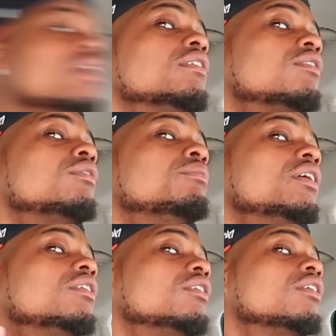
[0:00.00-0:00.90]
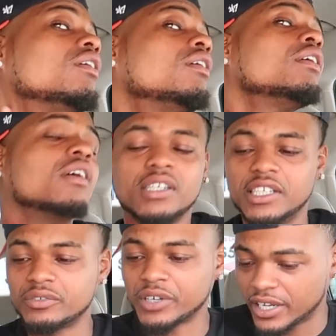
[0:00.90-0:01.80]
that's too much, y'all.
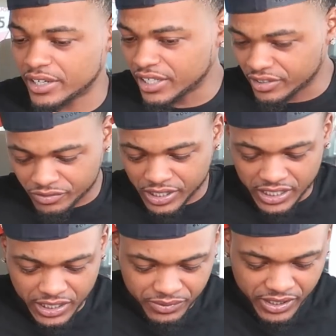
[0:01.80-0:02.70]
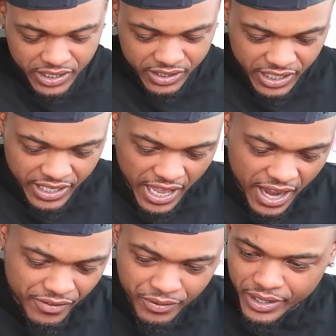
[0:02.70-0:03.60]
This red, this red lipstick is getting
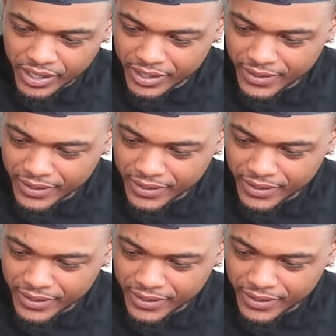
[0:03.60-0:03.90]
everywhere.